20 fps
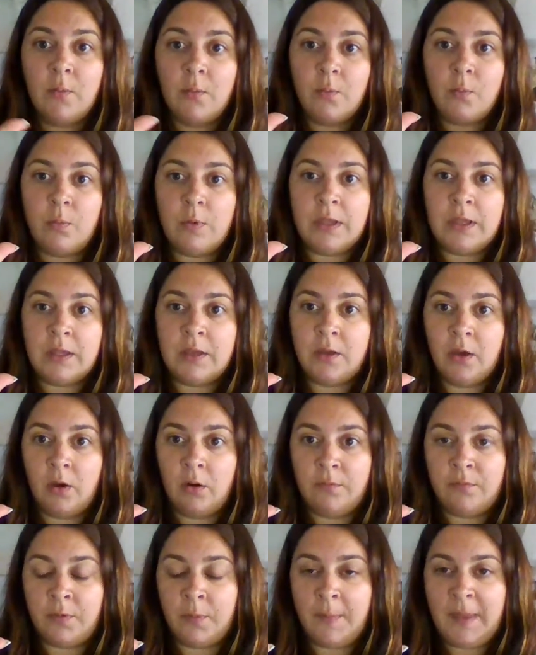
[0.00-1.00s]
we go
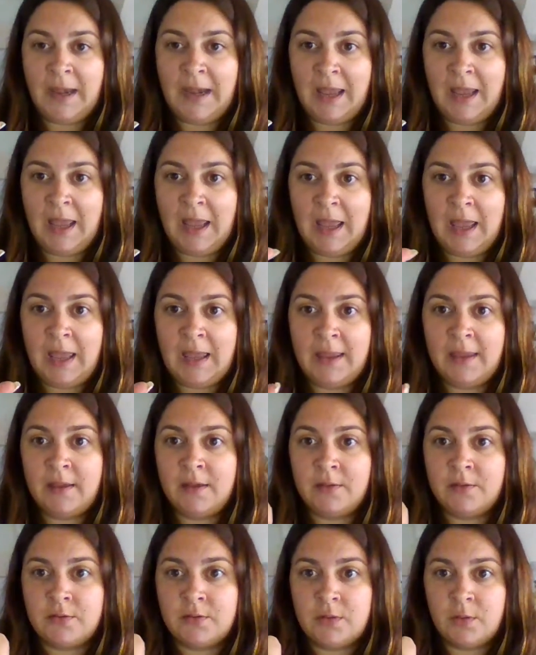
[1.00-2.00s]
from an
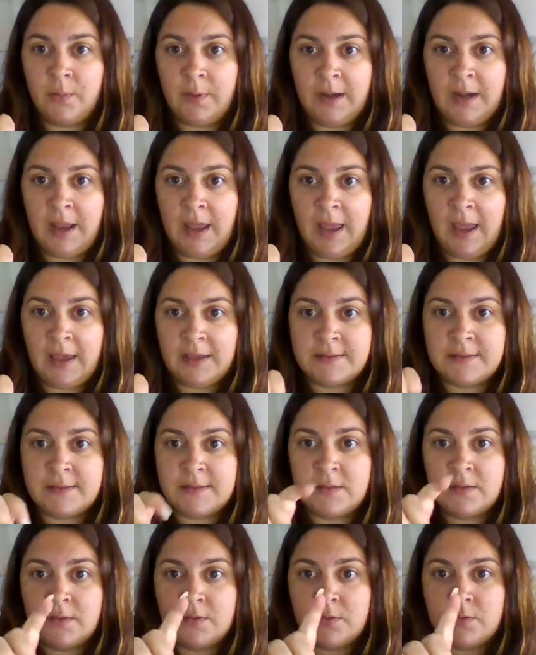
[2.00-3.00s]
A to an
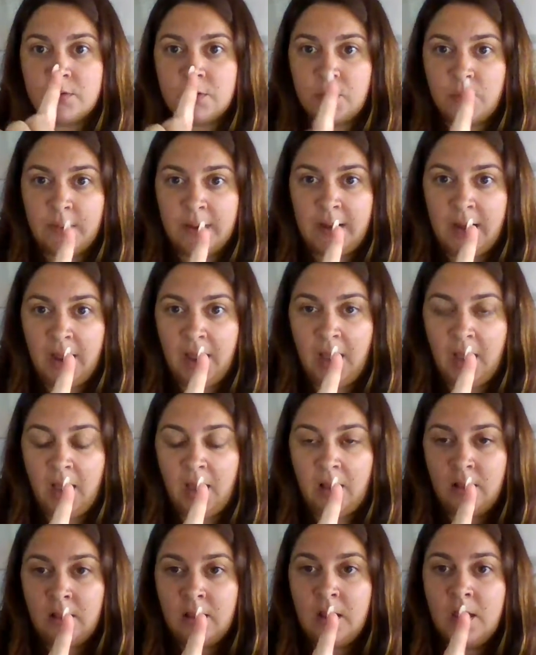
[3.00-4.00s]
S to an
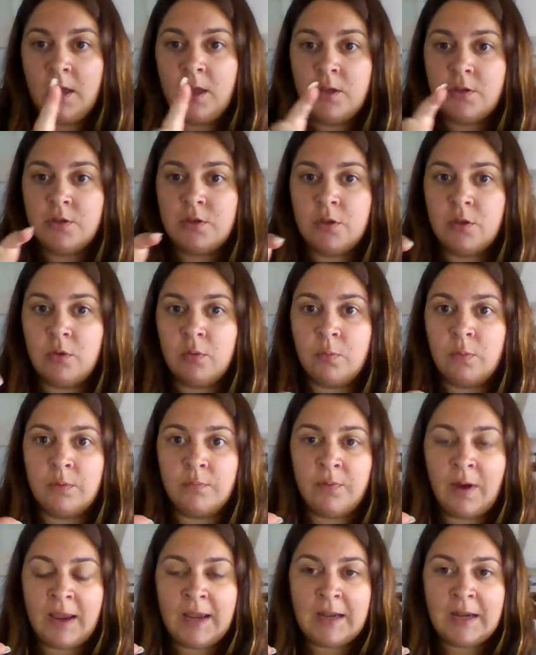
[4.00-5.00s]
L. So you would
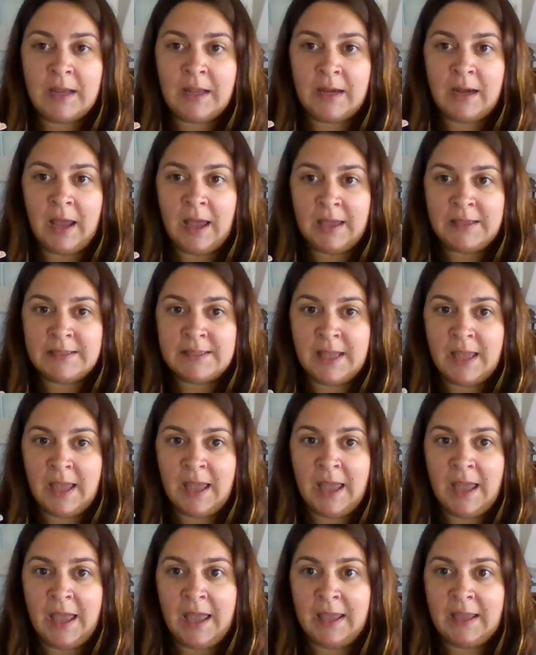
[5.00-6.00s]
write it as
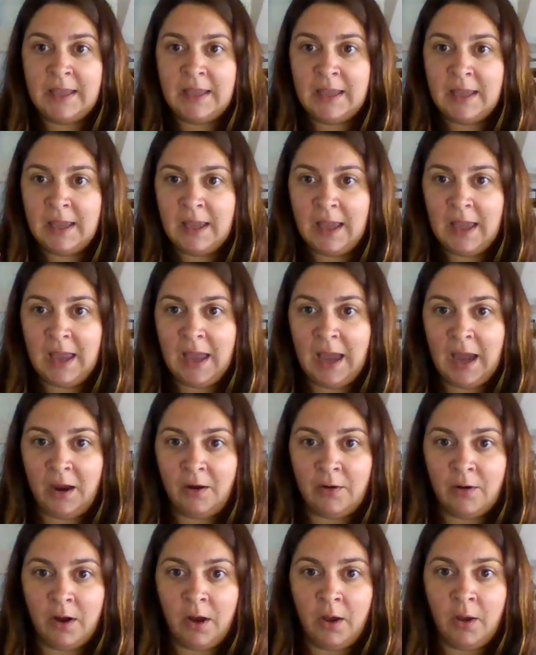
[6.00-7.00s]
A
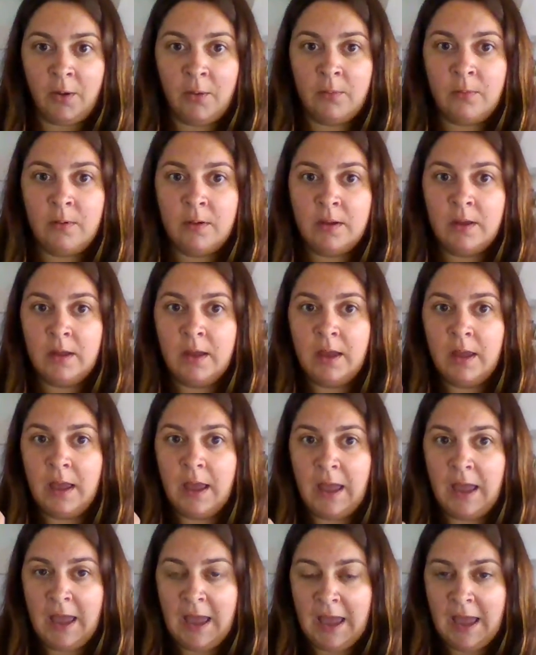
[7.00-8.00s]
arrow,
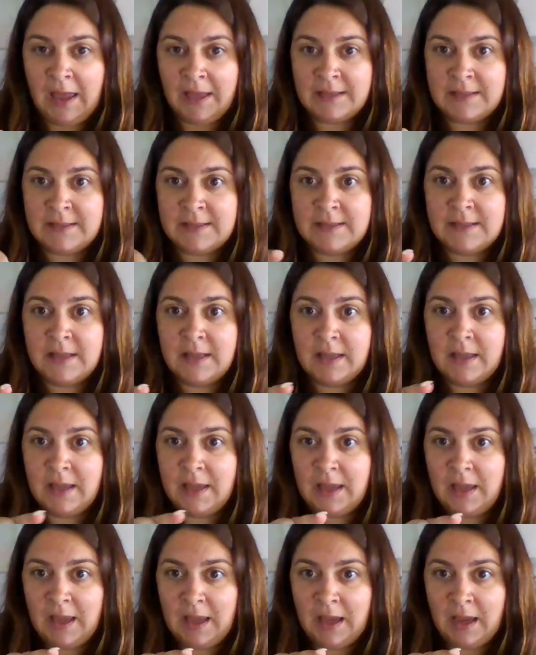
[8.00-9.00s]
S
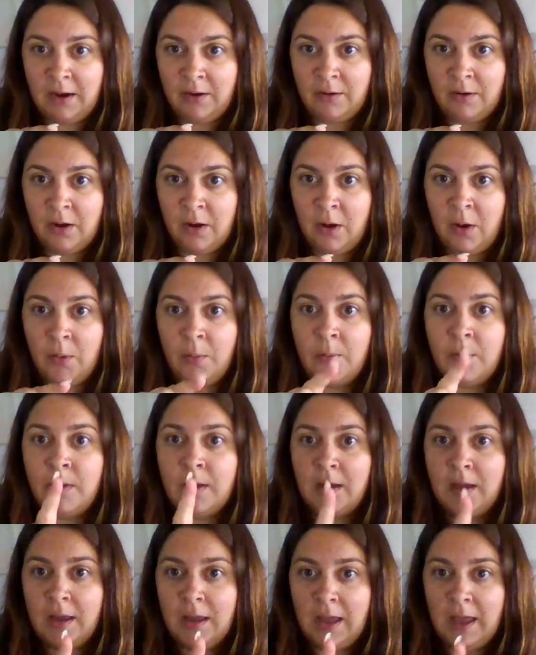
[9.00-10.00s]
arrow,
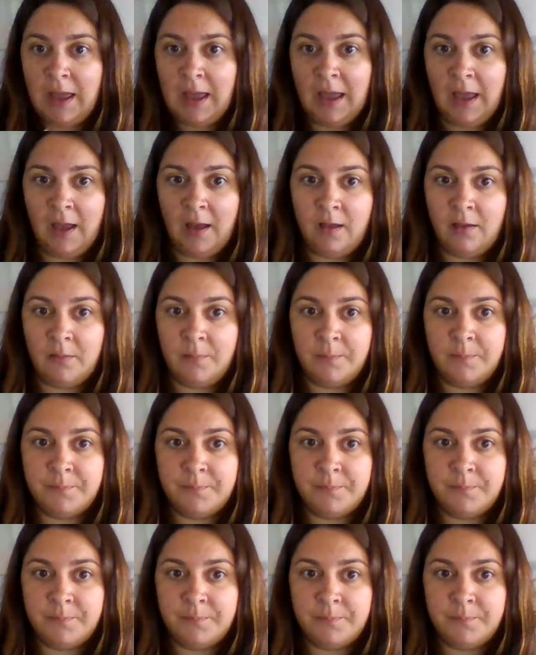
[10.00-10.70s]
L.